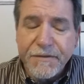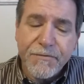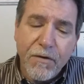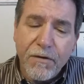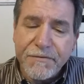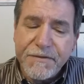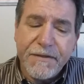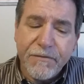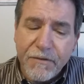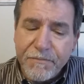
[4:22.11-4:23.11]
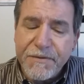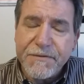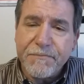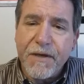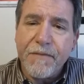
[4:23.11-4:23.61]
I draw a T on a
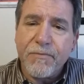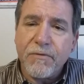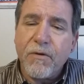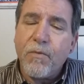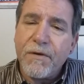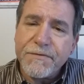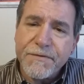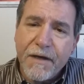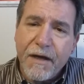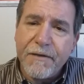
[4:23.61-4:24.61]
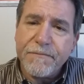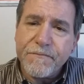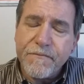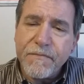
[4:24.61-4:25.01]
piece of paper, and on one side,